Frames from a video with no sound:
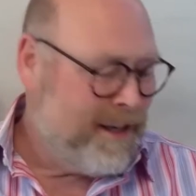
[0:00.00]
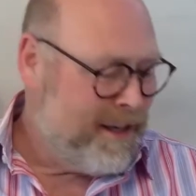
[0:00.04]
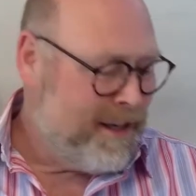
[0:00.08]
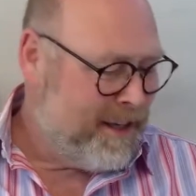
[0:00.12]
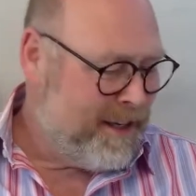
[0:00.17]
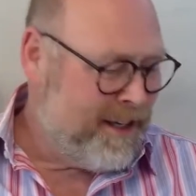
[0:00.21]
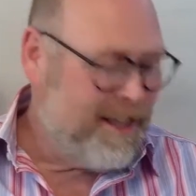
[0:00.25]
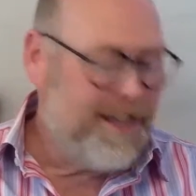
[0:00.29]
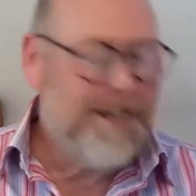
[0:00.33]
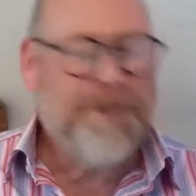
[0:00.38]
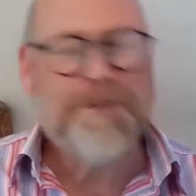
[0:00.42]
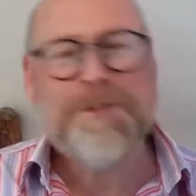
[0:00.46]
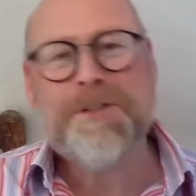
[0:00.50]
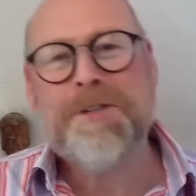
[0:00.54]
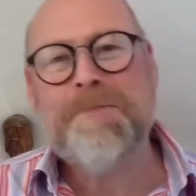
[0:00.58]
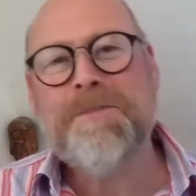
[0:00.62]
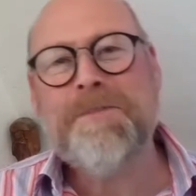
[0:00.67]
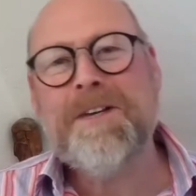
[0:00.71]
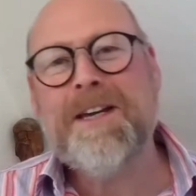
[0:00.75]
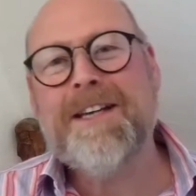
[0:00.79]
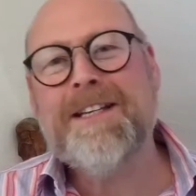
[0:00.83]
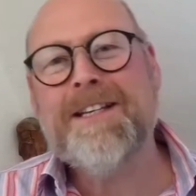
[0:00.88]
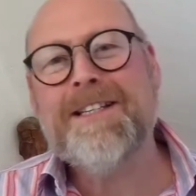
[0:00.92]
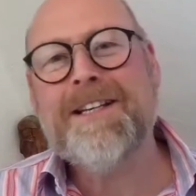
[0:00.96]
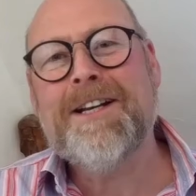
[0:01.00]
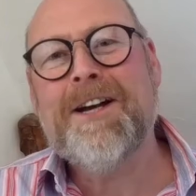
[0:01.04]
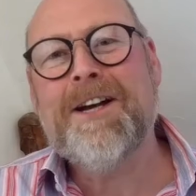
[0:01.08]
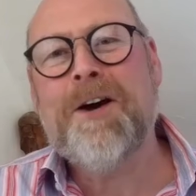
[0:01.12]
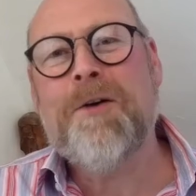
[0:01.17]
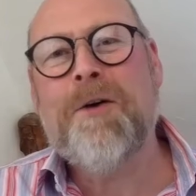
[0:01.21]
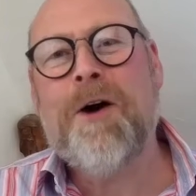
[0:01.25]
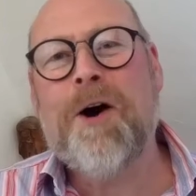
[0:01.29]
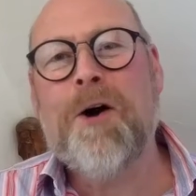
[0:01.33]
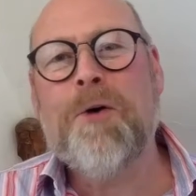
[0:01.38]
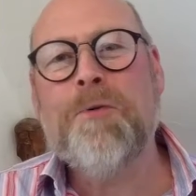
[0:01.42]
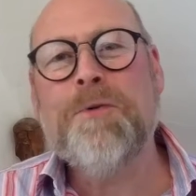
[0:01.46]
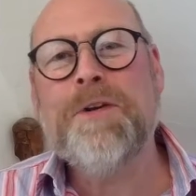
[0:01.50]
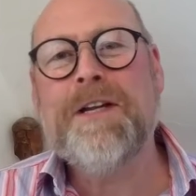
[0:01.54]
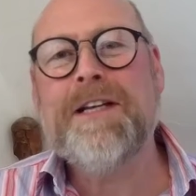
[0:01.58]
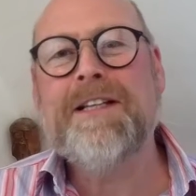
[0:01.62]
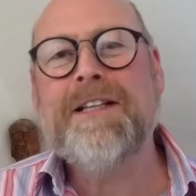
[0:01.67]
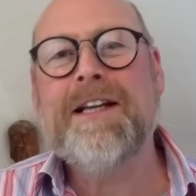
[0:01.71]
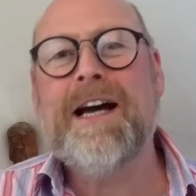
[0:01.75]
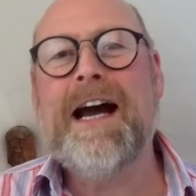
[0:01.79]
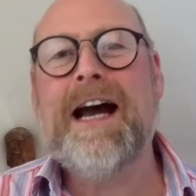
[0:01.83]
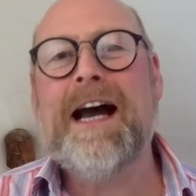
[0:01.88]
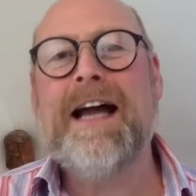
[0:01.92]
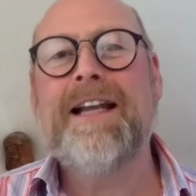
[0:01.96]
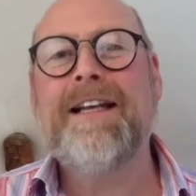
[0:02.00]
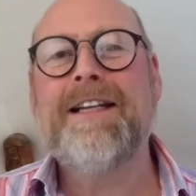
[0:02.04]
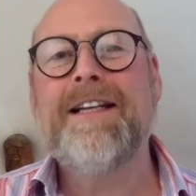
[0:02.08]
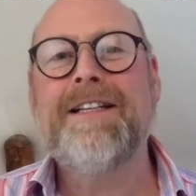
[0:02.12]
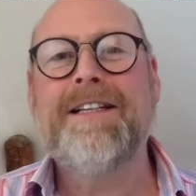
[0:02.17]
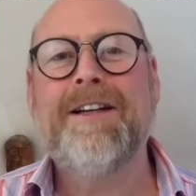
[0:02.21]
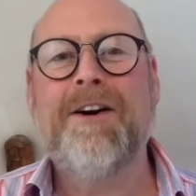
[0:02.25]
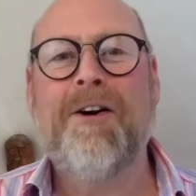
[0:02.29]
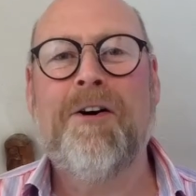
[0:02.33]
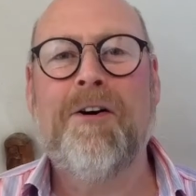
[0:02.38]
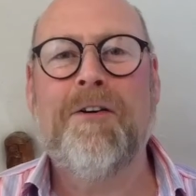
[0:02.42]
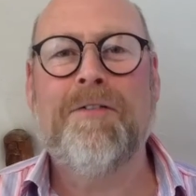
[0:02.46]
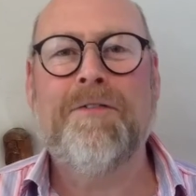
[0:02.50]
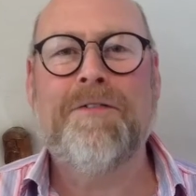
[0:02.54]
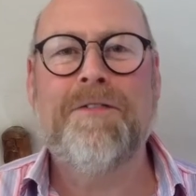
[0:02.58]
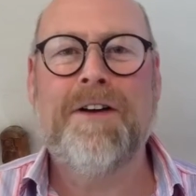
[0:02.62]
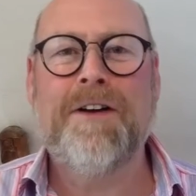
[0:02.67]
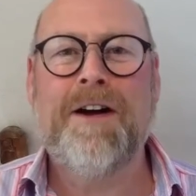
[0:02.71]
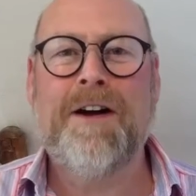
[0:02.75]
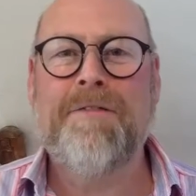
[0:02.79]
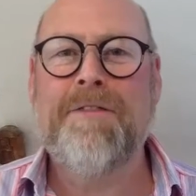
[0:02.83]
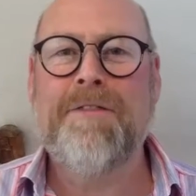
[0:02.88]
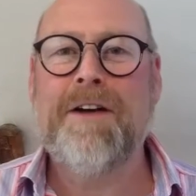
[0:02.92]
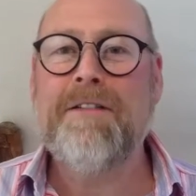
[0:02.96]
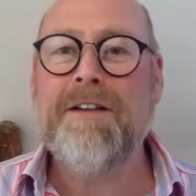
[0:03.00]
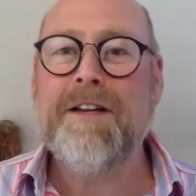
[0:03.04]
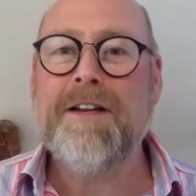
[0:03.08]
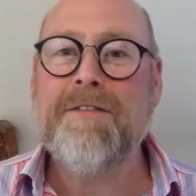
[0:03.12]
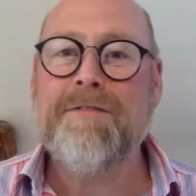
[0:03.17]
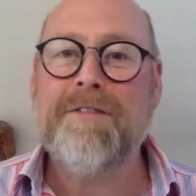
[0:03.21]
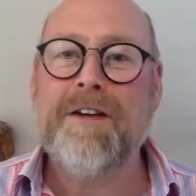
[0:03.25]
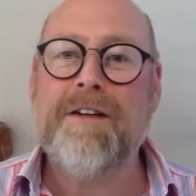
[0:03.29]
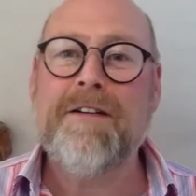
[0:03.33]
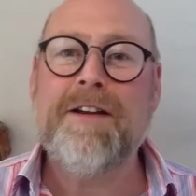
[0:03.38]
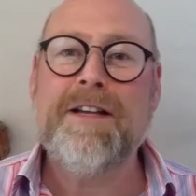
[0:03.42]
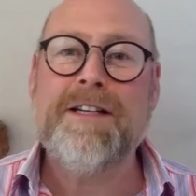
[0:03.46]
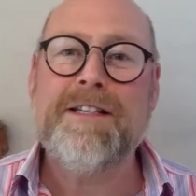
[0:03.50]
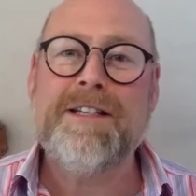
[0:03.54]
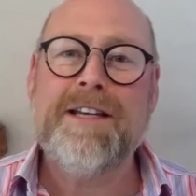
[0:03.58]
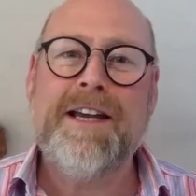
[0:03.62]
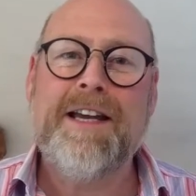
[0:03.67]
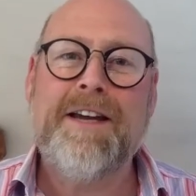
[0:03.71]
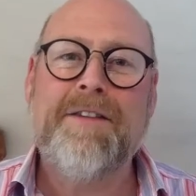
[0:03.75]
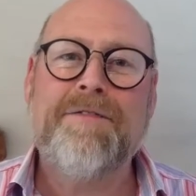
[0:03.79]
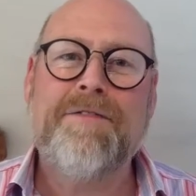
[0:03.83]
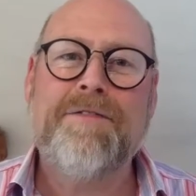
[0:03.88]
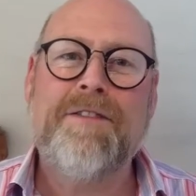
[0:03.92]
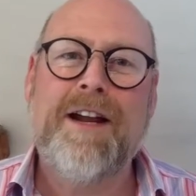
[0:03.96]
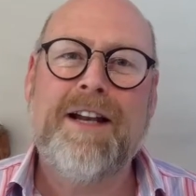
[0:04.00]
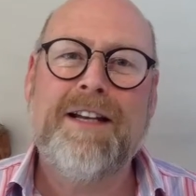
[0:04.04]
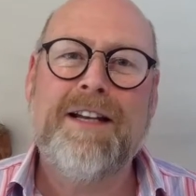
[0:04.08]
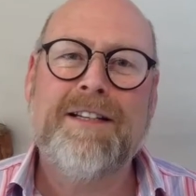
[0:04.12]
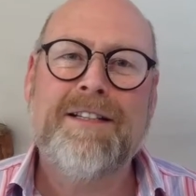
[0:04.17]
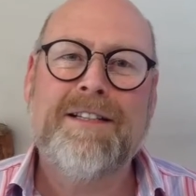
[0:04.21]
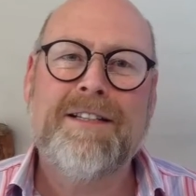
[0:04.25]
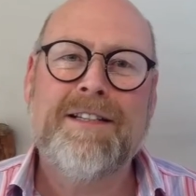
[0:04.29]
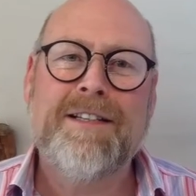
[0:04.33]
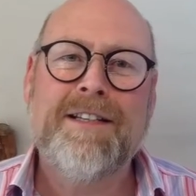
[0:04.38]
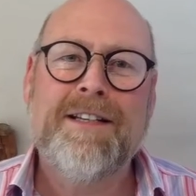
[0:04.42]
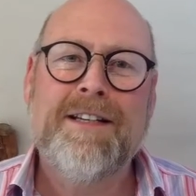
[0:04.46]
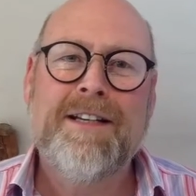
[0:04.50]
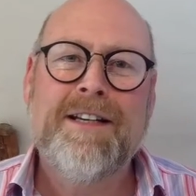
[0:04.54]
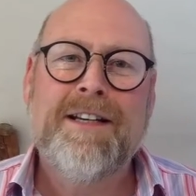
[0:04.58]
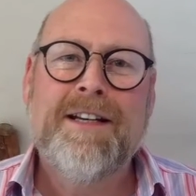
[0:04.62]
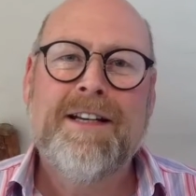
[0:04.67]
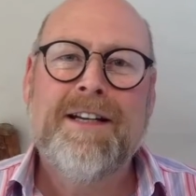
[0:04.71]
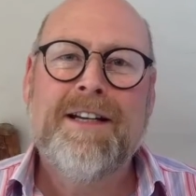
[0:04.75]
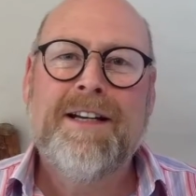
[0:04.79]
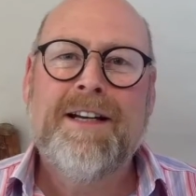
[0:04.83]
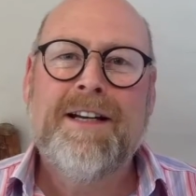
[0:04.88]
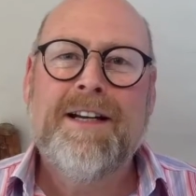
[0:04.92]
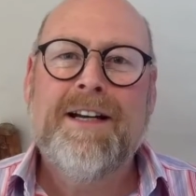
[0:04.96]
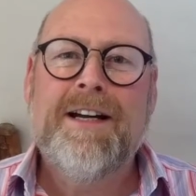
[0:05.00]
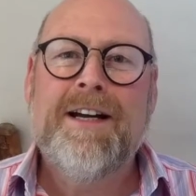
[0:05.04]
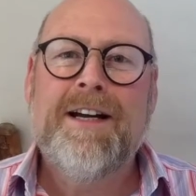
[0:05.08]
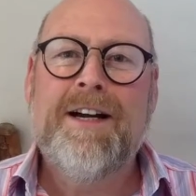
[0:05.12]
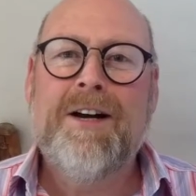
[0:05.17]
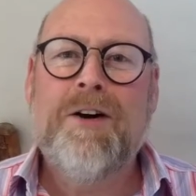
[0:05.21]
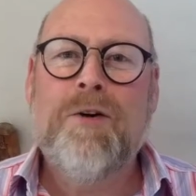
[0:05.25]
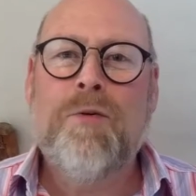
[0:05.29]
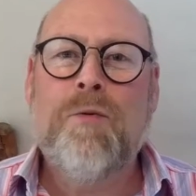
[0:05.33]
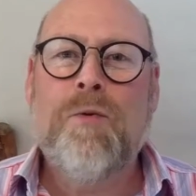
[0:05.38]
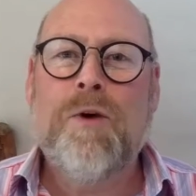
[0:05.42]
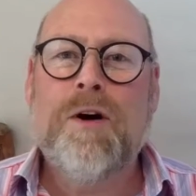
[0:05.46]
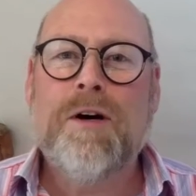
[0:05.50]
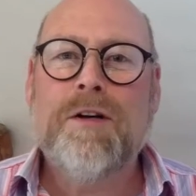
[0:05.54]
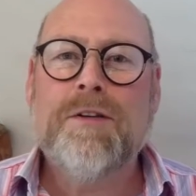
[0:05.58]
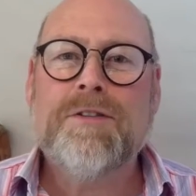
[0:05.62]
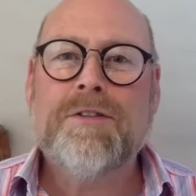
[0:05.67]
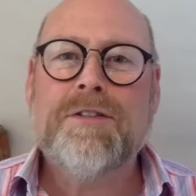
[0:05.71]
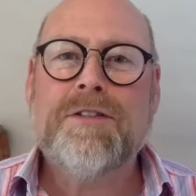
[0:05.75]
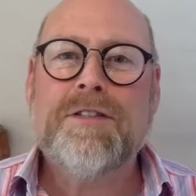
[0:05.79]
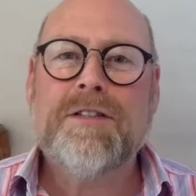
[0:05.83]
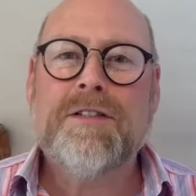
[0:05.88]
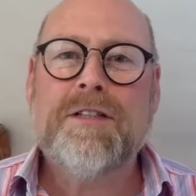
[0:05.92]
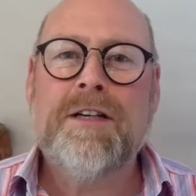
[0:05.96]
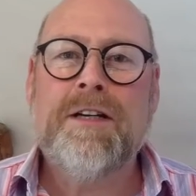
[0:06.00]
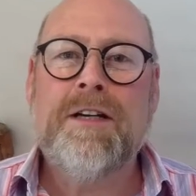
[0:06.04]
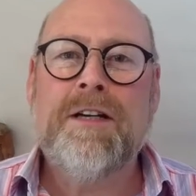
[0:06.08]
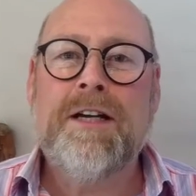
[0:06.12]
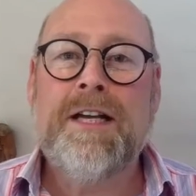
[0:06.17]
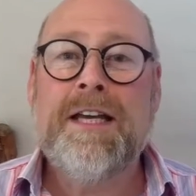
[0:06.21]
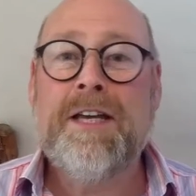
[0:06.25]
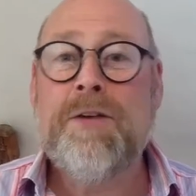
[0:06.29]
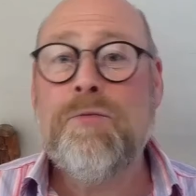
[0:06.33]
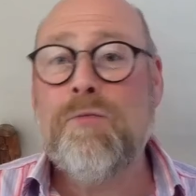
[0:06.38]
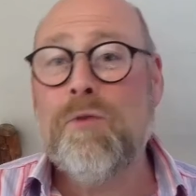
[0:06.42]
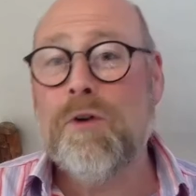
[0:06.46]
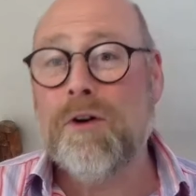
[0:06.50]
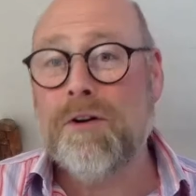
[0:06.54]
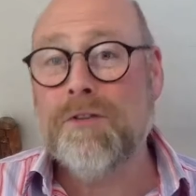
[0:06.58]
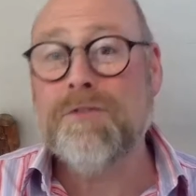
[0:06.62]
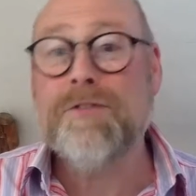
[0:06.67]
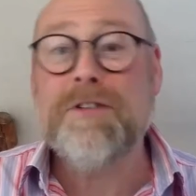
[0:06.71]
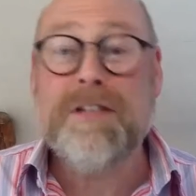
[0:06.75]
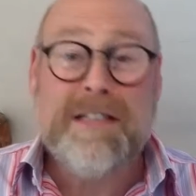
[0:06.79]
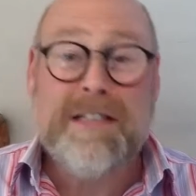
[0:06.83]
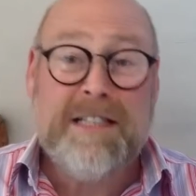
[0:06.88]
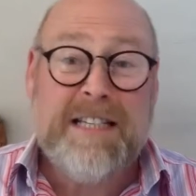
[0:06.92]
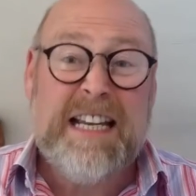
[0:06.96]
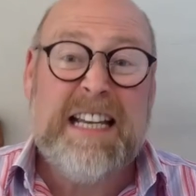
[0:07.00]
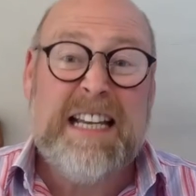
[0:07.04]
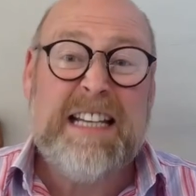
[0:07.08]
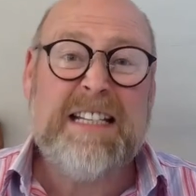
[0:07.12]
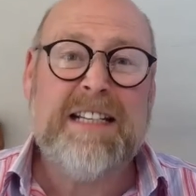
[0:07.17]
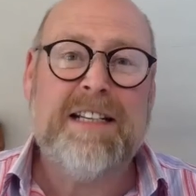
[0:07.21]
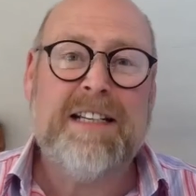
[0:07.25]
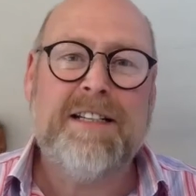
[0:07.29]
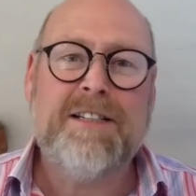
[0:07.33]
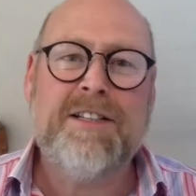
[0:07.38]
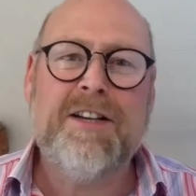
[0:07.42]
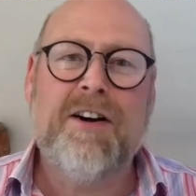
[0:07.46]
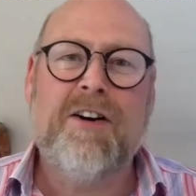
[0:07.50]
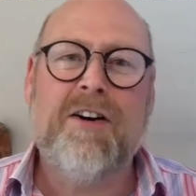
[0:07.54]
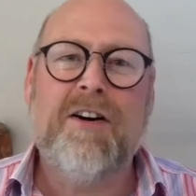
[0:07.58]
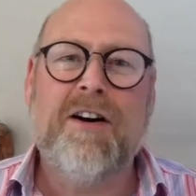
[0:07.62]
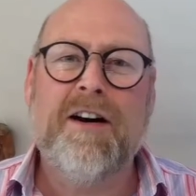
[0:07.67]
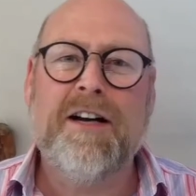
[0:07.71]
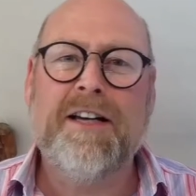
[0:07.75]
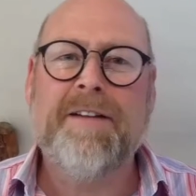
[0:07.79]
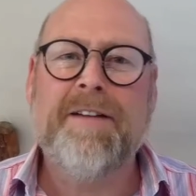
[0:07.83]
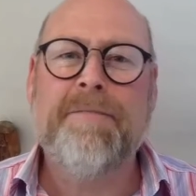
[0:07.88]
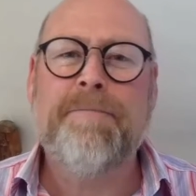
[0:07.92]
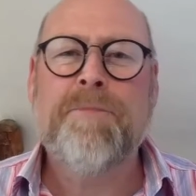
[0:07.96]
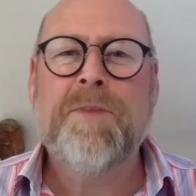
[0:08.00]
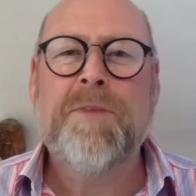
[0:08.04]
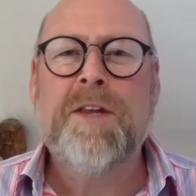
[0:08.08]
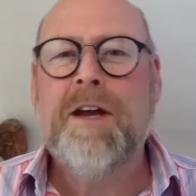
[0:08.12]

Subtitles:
You know, some years ago, holding the hand of a very, very dear friend, whilst he was and did die,